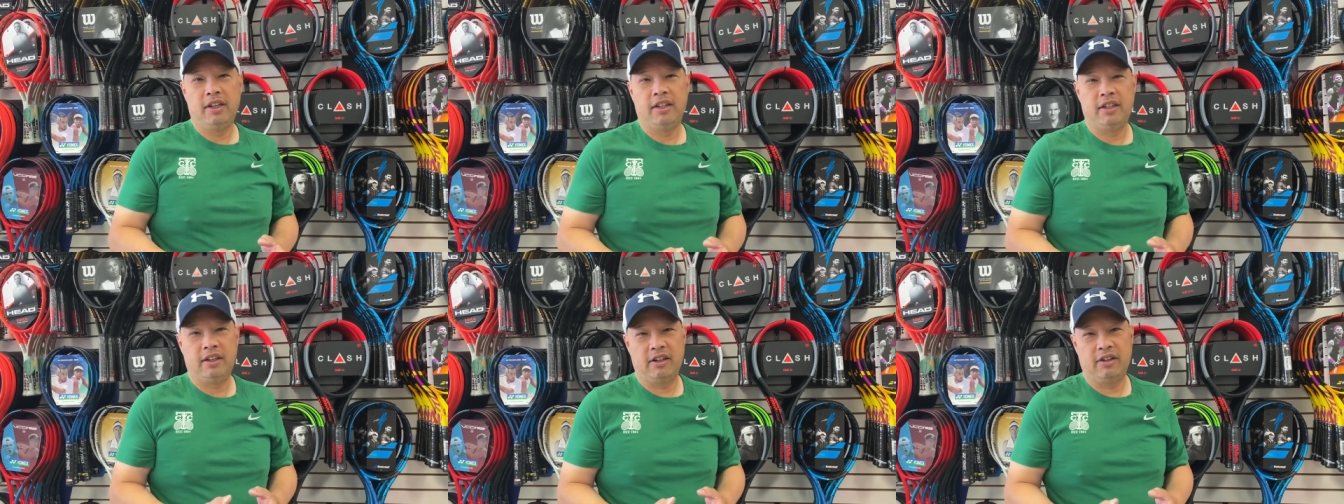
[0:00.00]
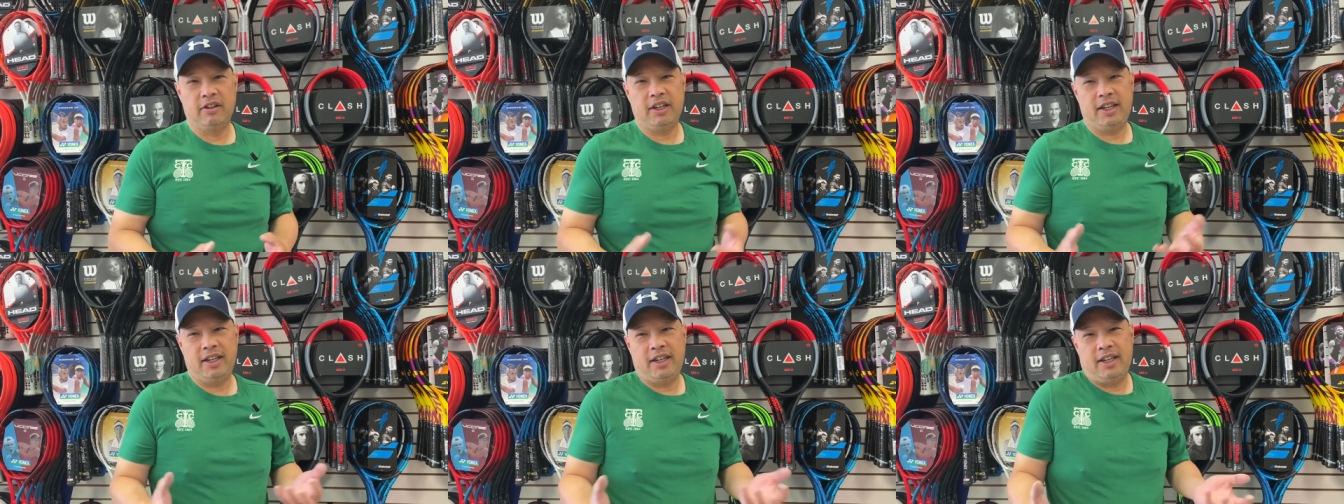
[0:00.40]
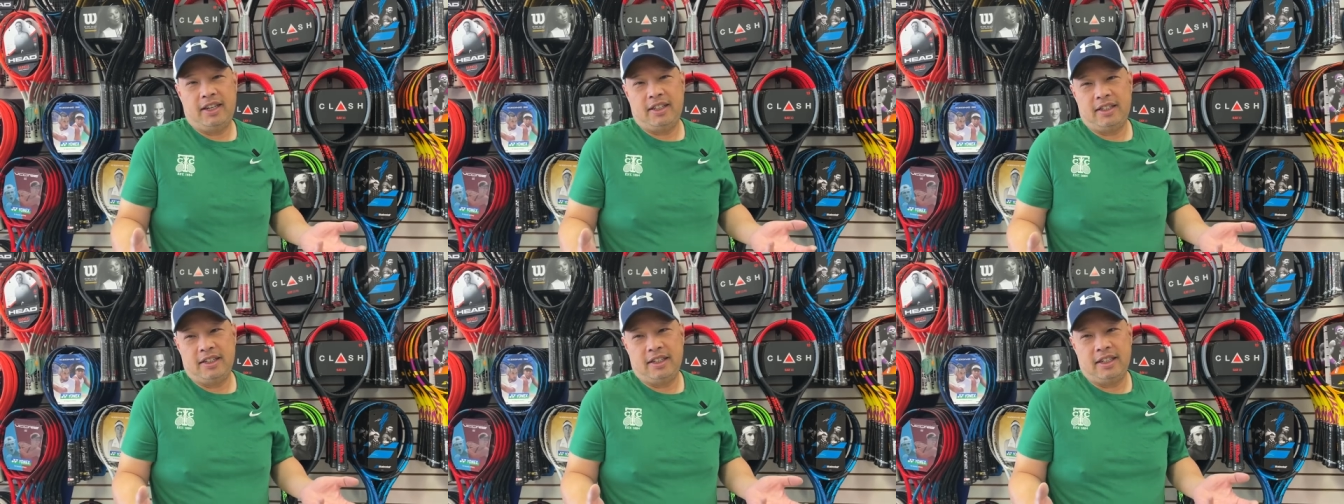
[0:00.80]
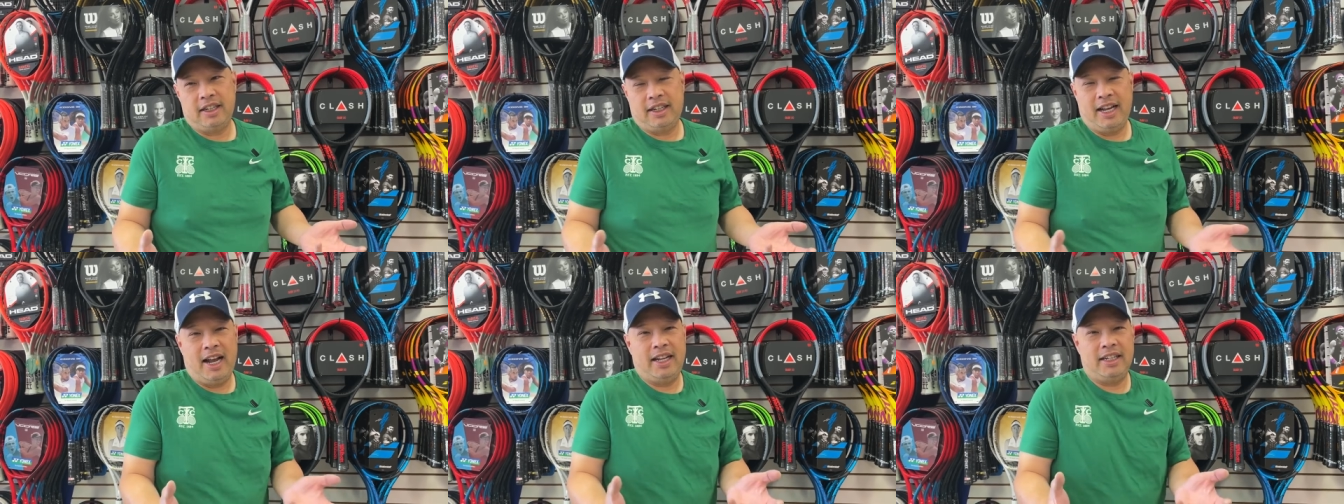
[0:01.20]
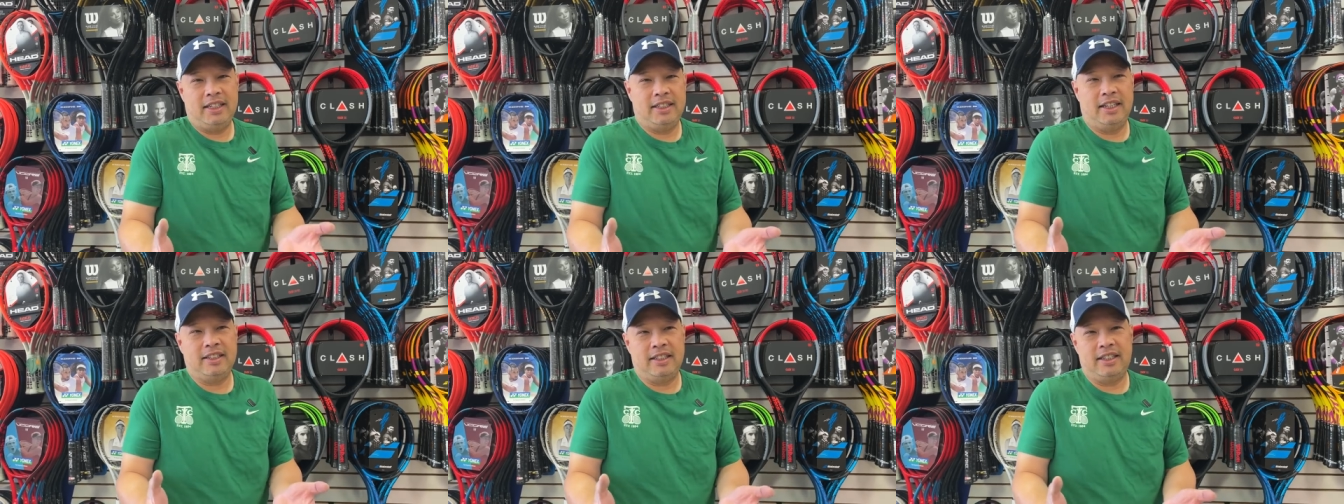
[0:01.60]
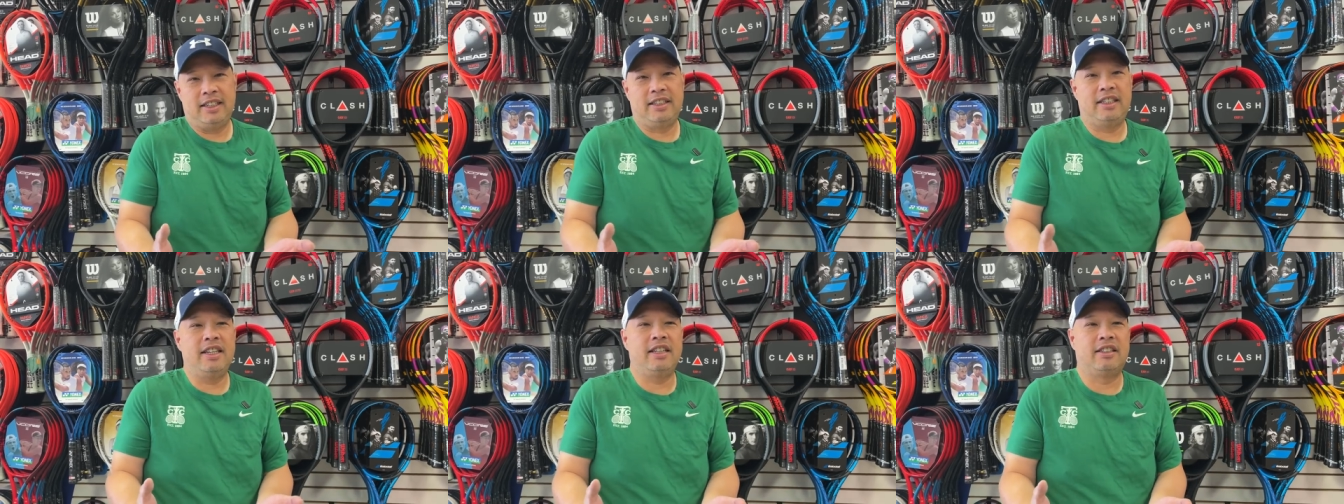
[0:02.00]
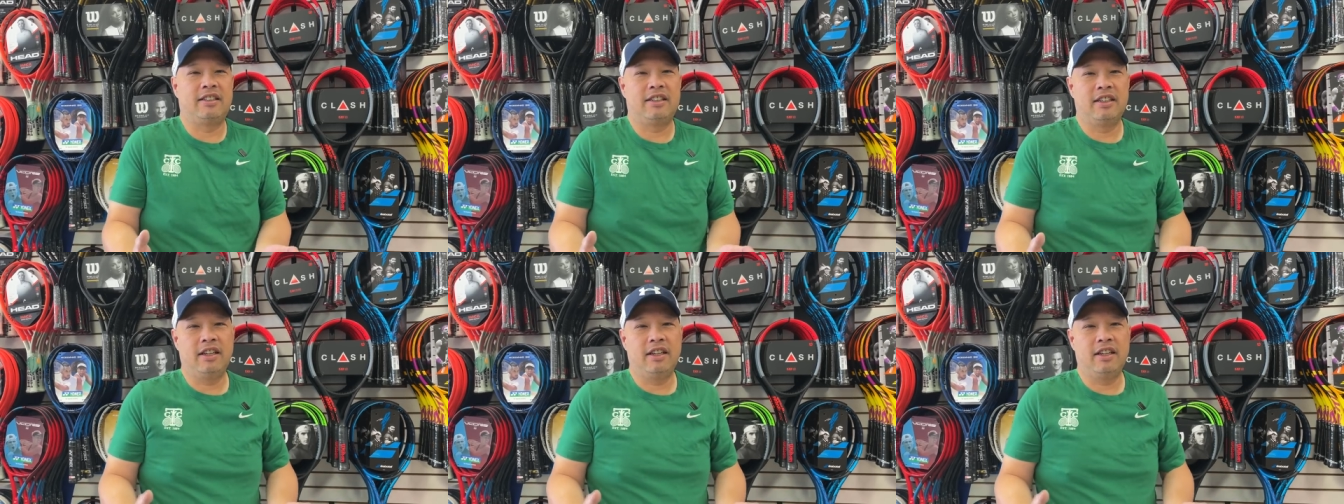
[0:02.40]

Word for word: You know, it it, it kind of doesn't exist.